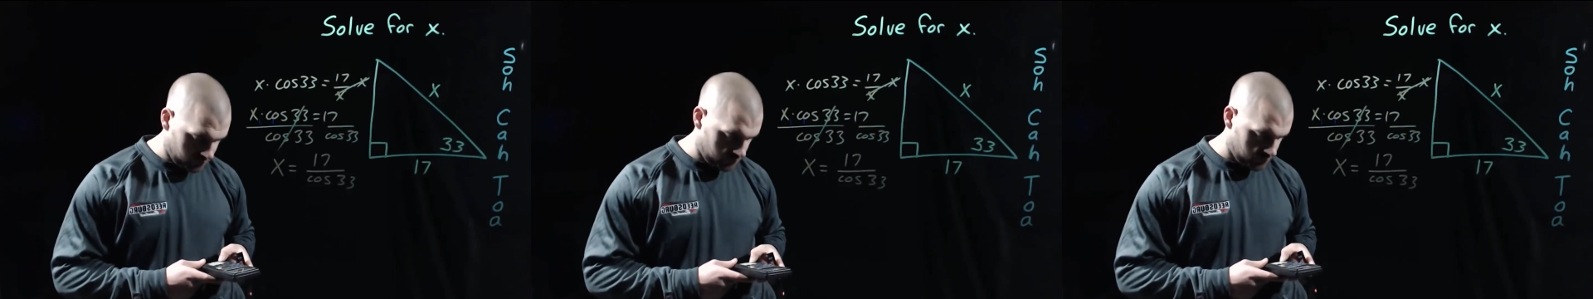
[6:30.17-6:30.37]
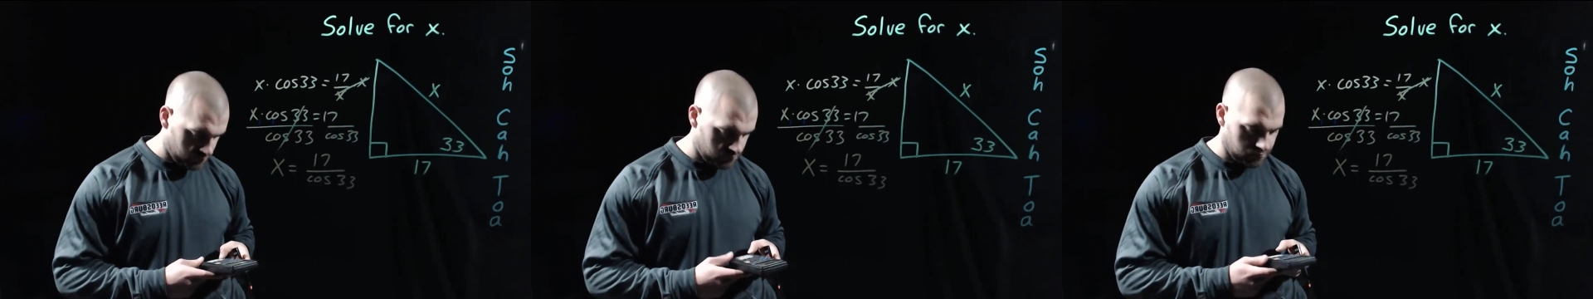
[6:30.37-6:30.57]

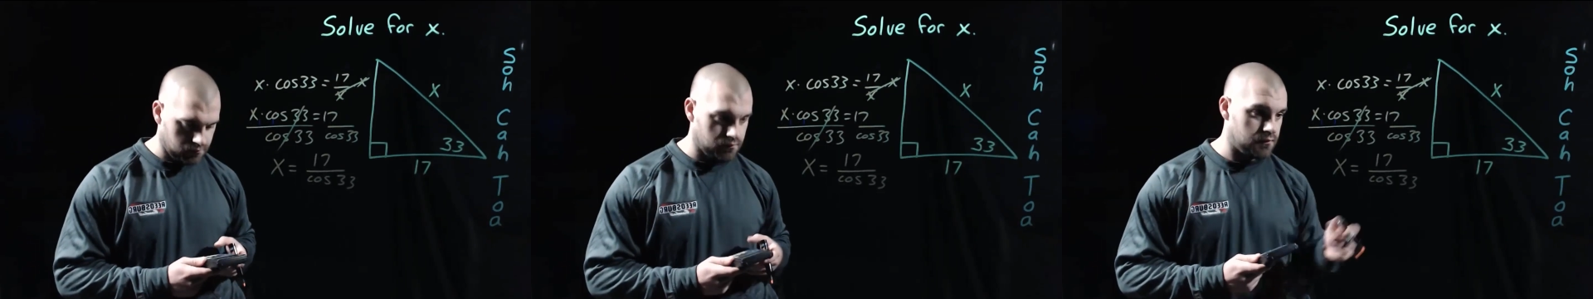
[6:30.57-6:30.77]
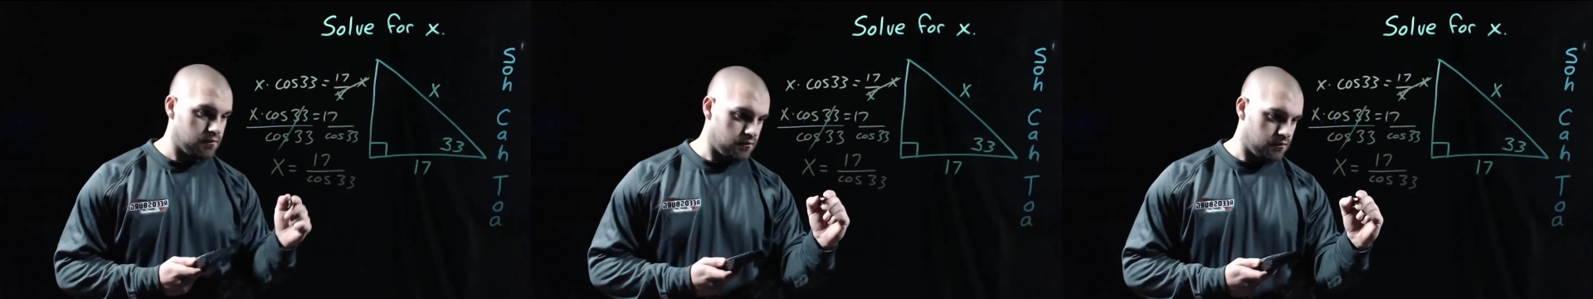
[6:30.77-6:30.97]

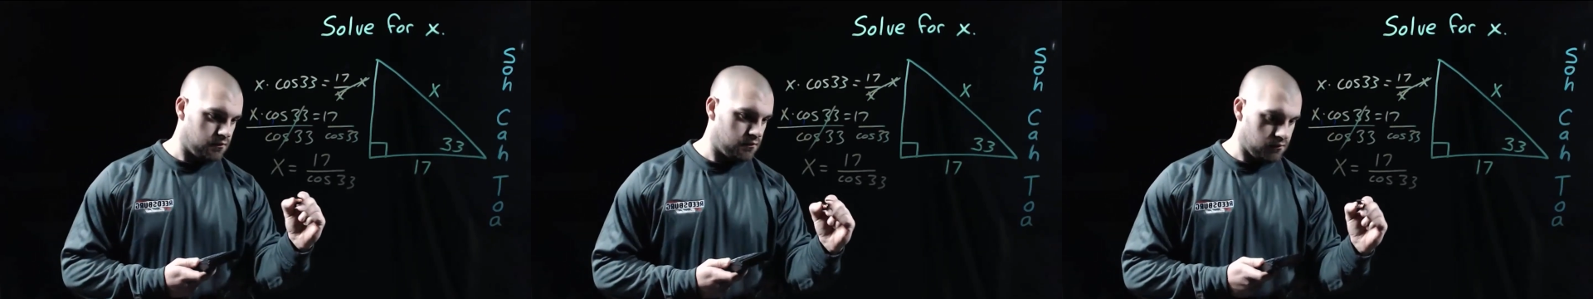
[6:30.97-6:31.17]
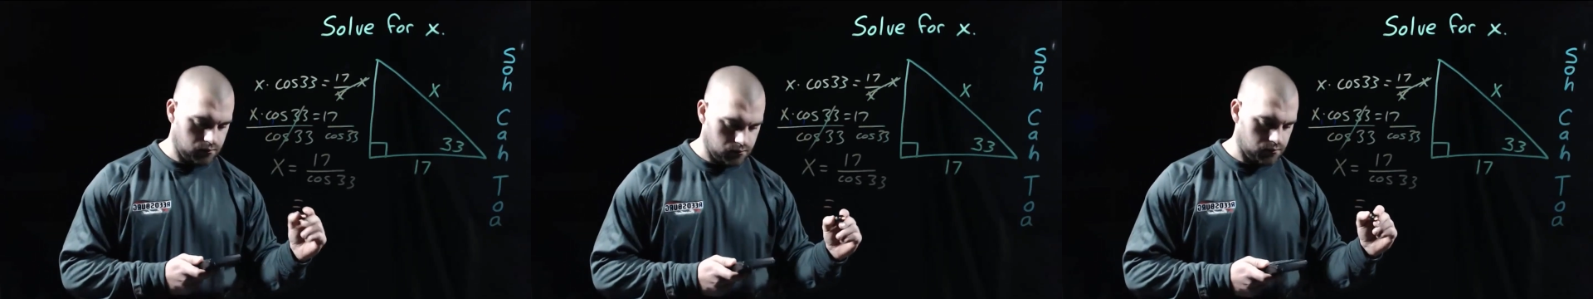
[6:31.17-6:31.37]

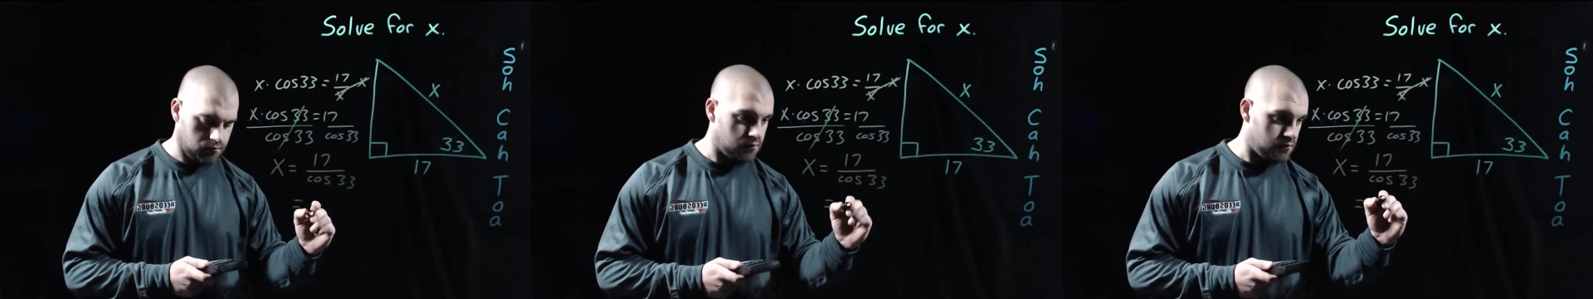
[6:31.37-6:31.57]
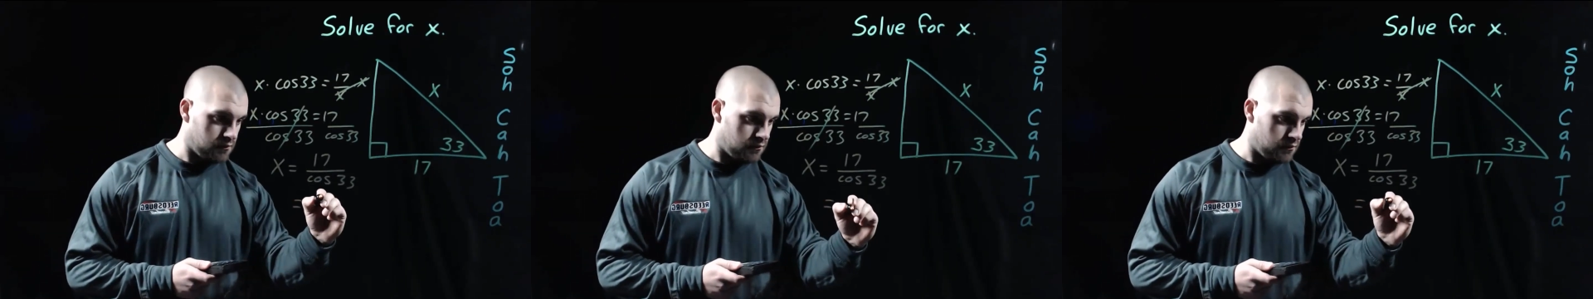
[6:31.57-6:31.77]

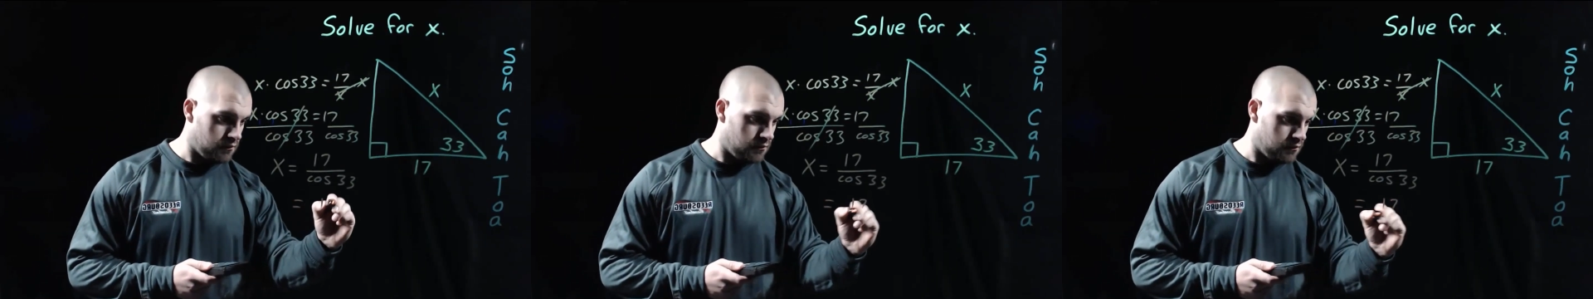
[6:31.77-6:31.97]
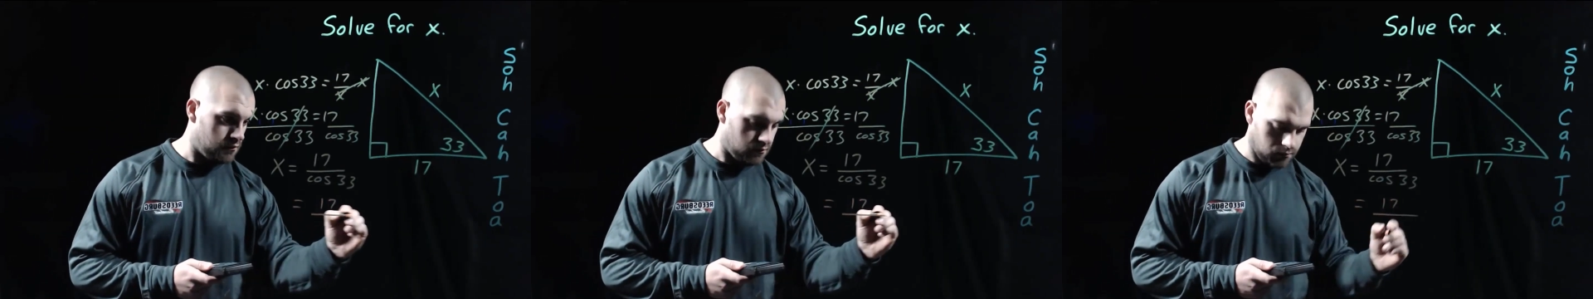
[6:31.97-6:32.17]

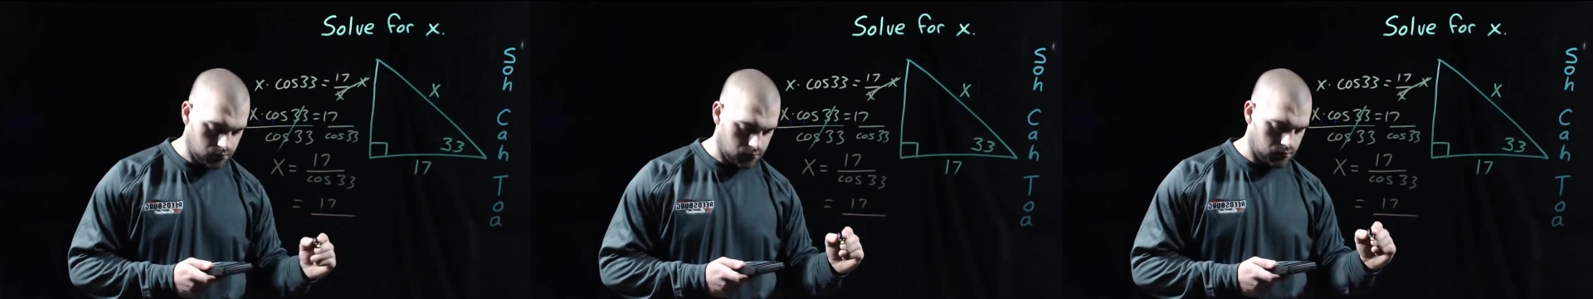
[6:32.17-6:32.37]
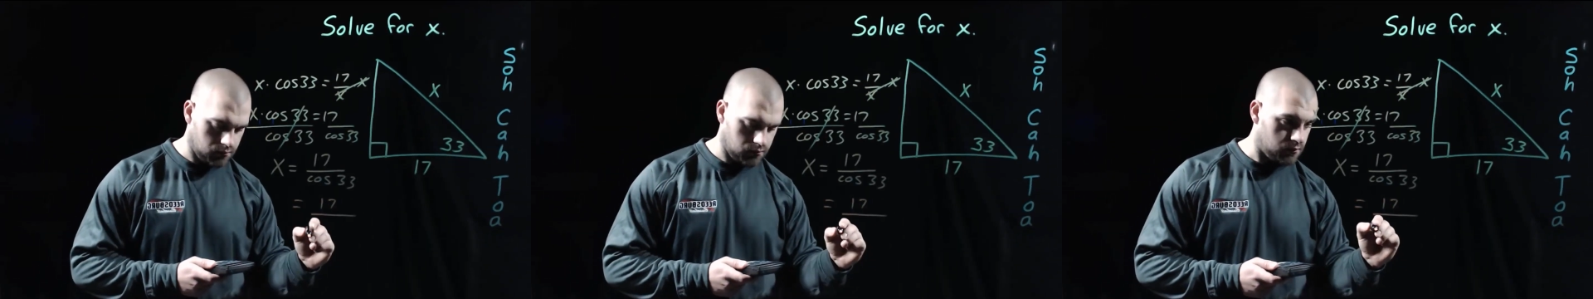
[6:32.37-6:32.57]

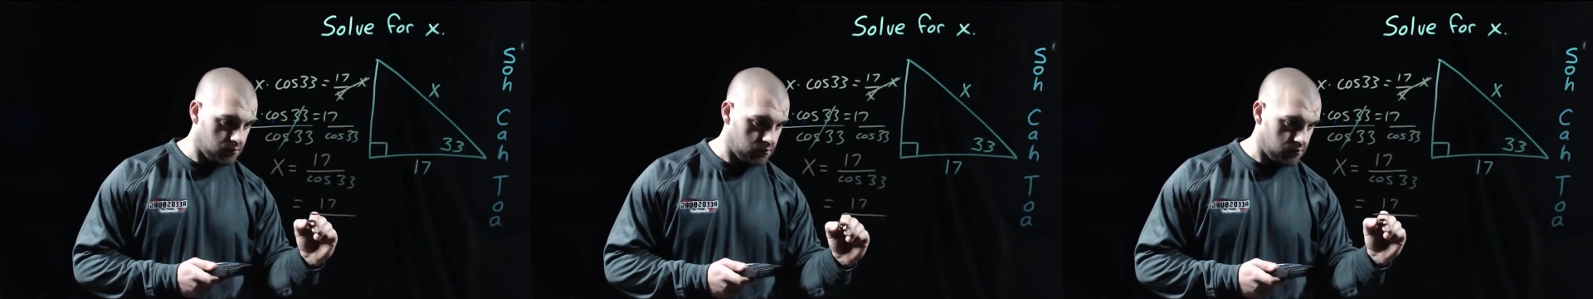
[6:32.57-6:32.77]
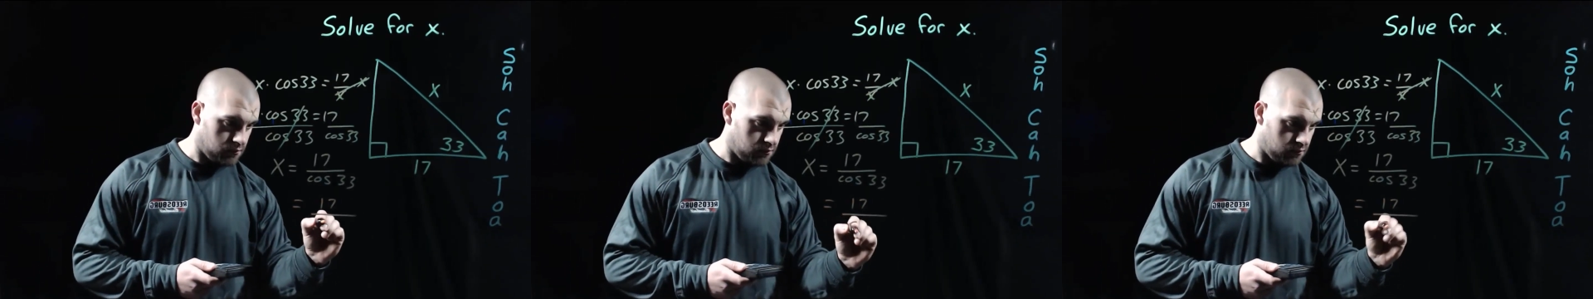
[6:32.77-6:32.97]

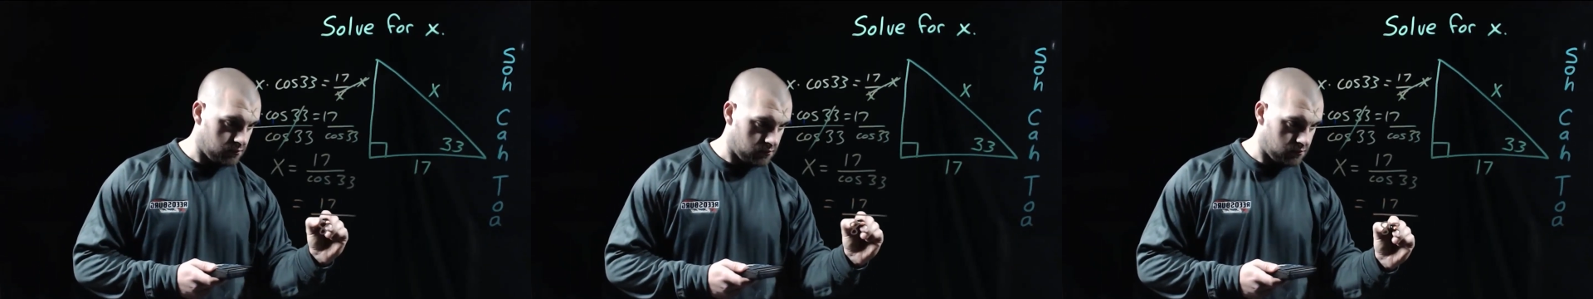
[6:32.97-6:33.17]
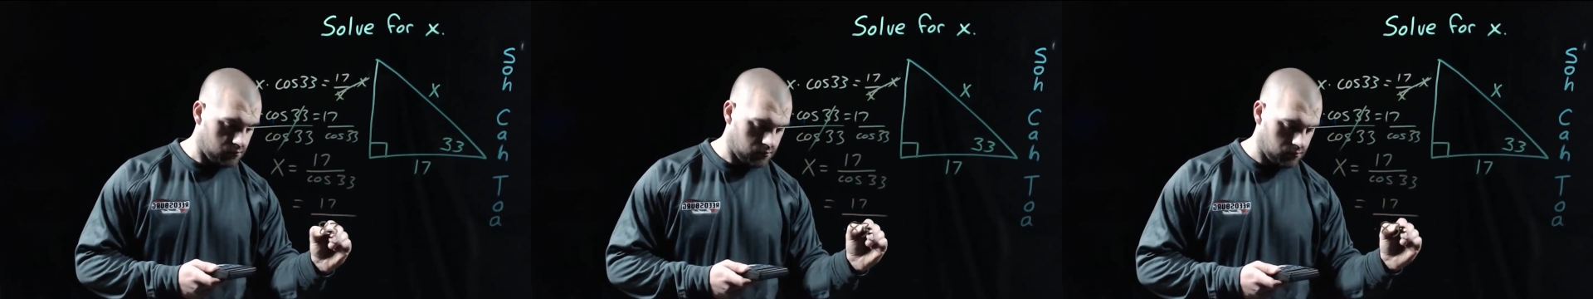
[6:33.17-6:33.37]

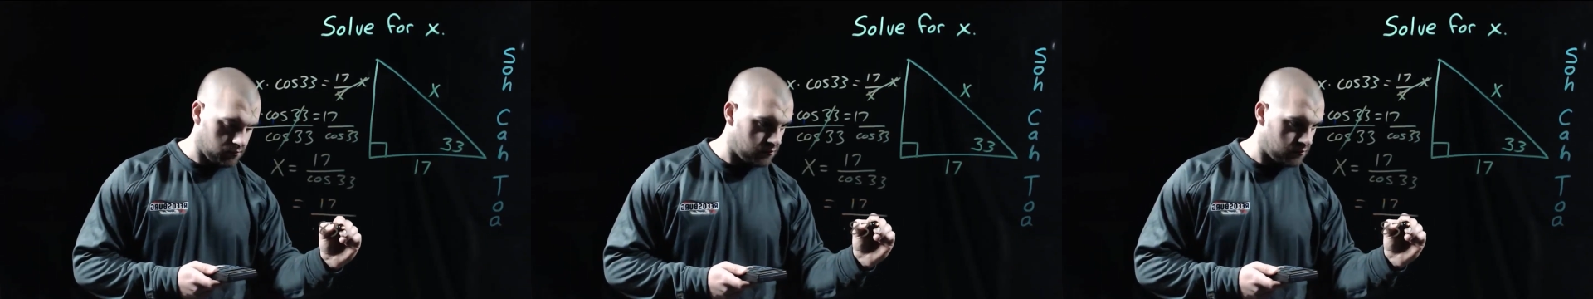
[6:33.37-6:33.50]
[no speech]